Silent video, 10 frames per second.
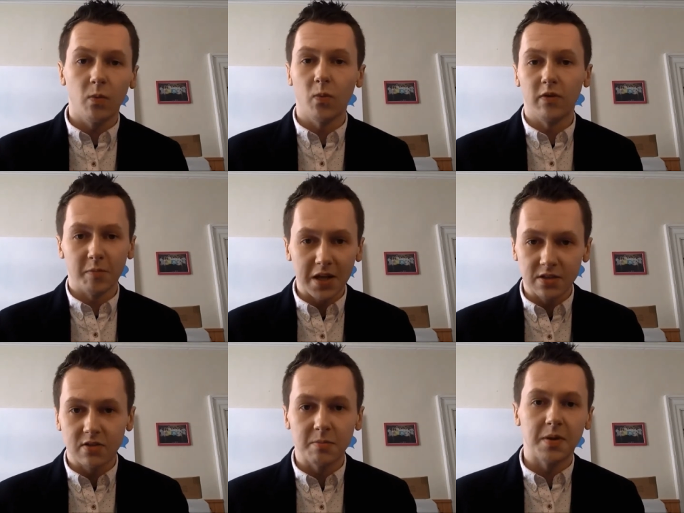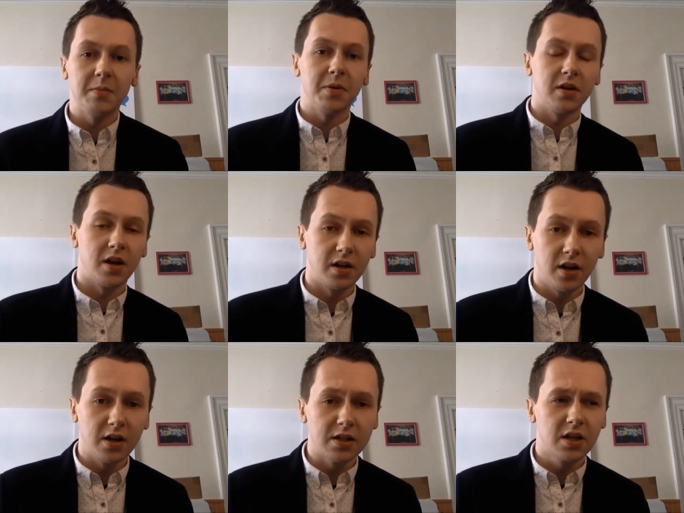we've mainstream people, not
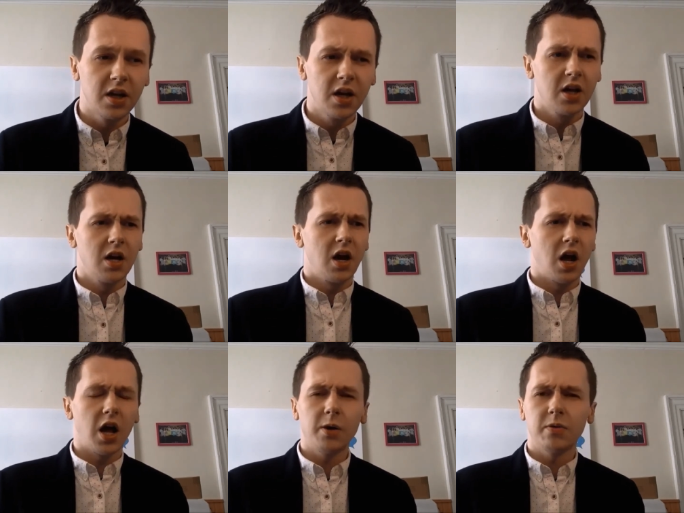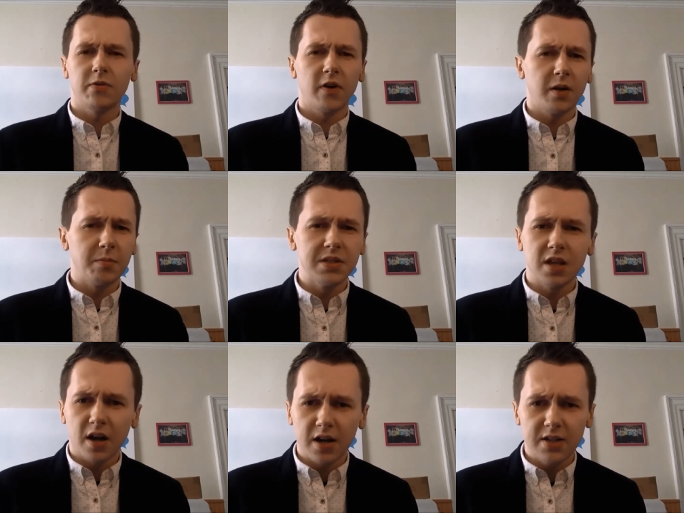knowledge, I would find
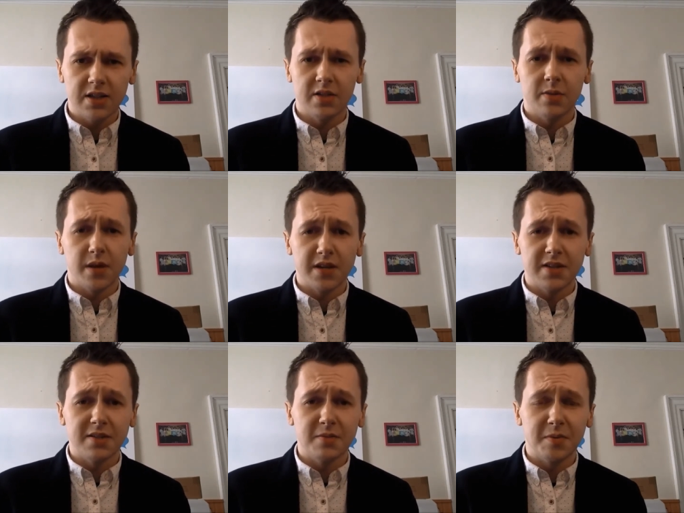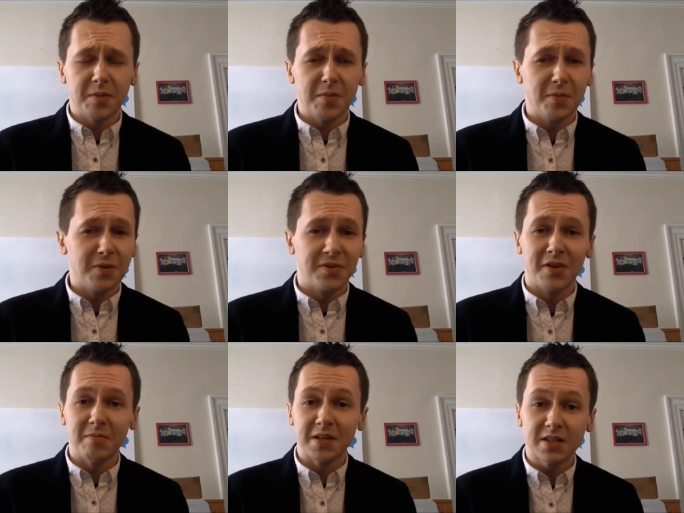bizarre situations where people would
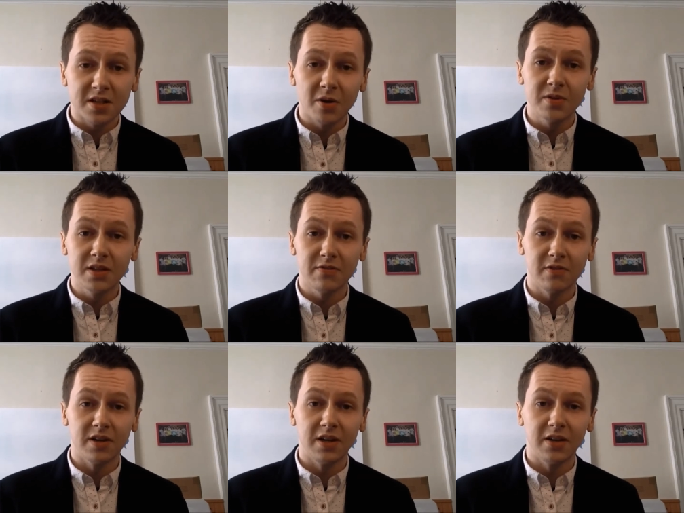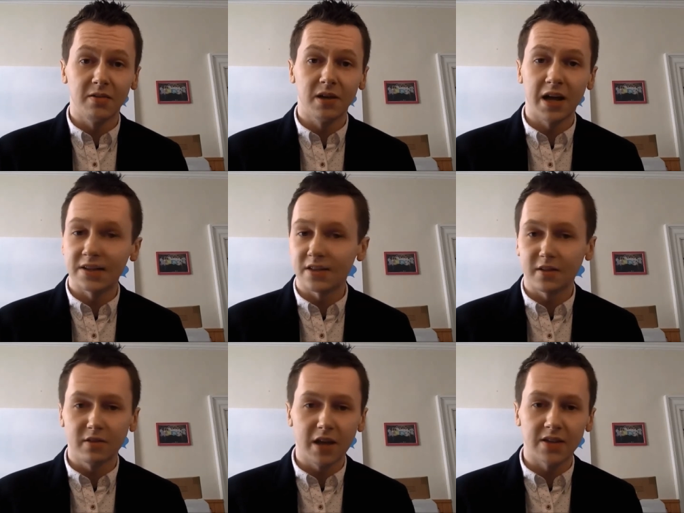treat me so differently as
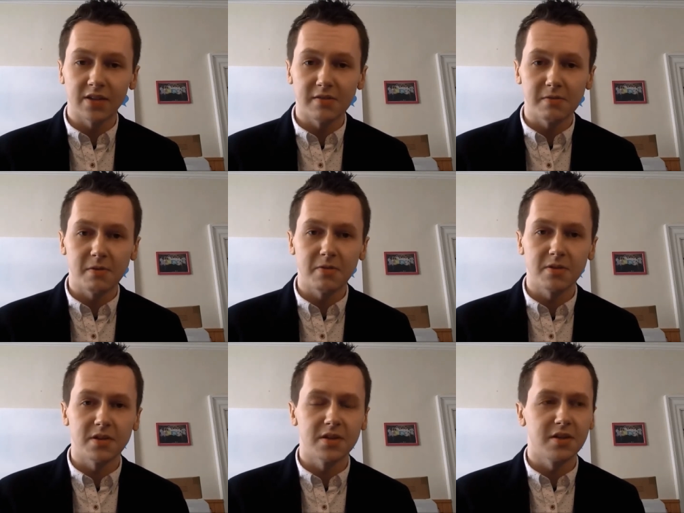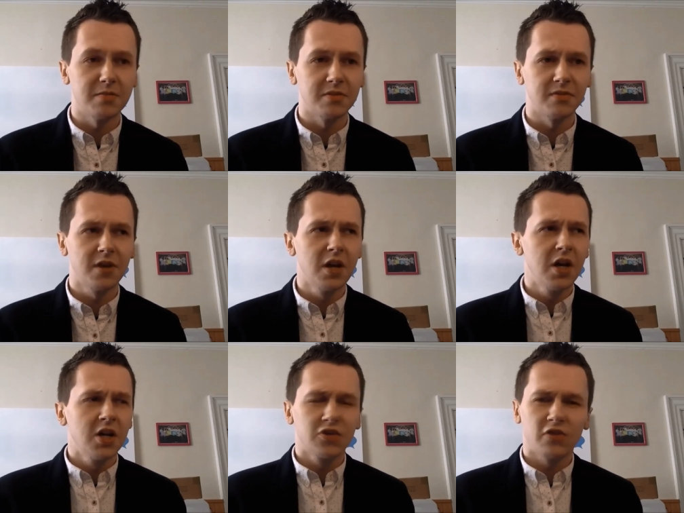I as I grew older in terms of
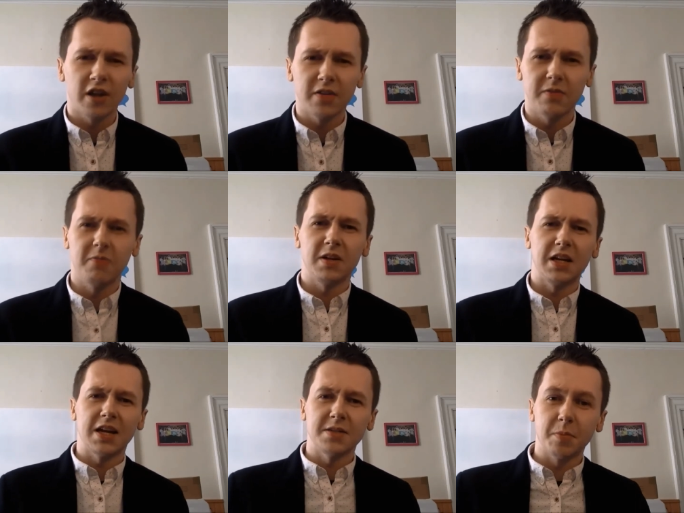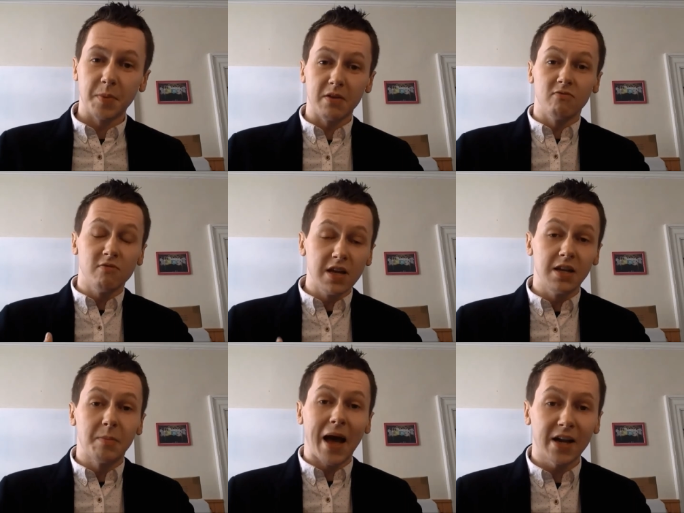trying to be really nice, but being
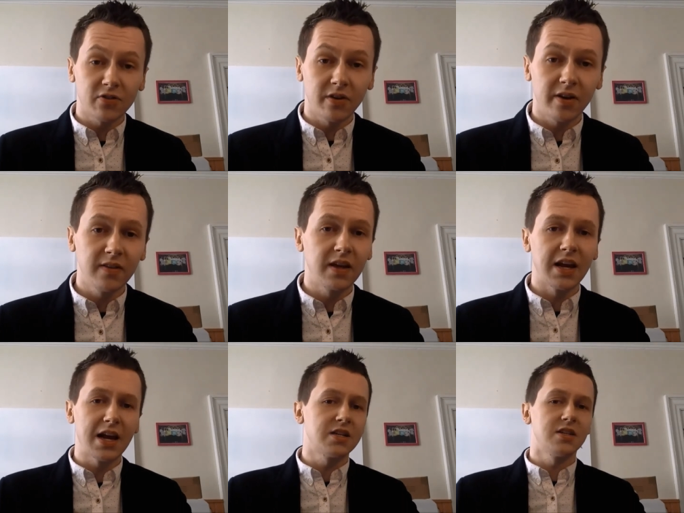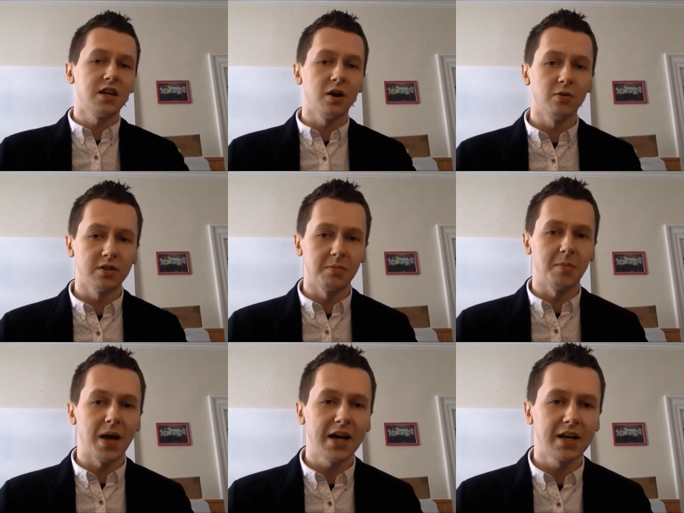really patronizing and actually holding me
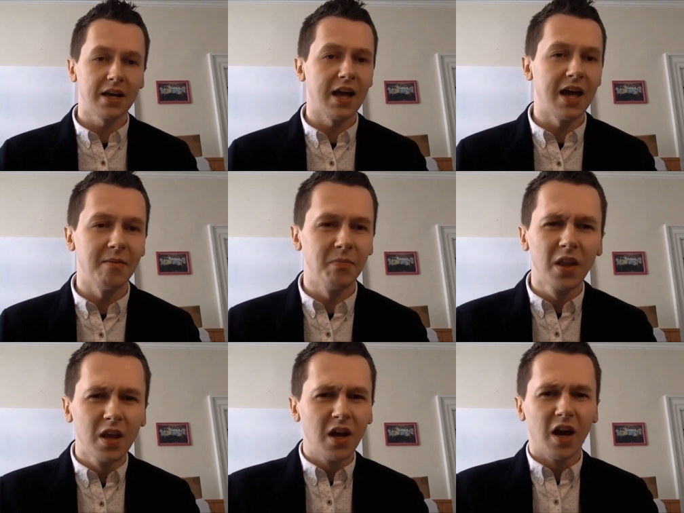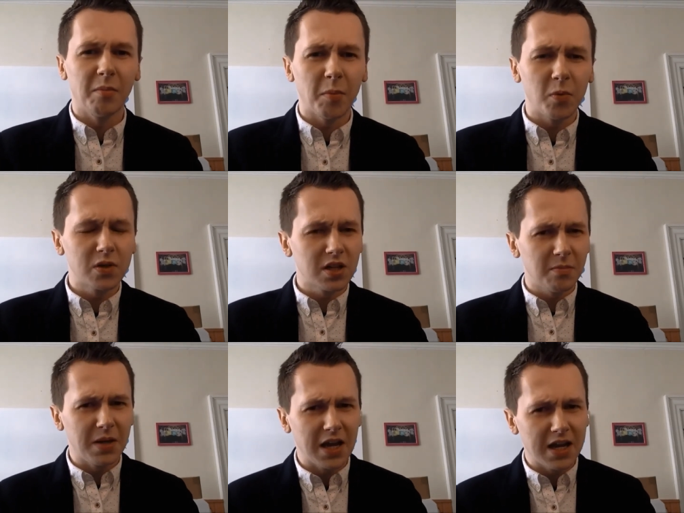back. Um, I remember one time
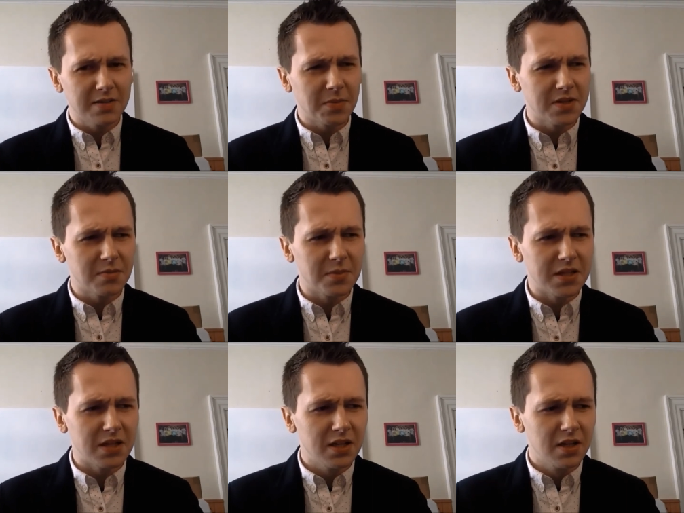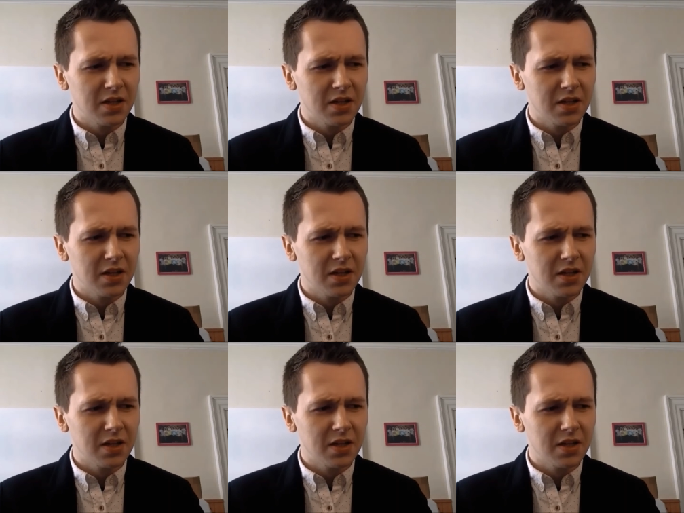being asked by somebody,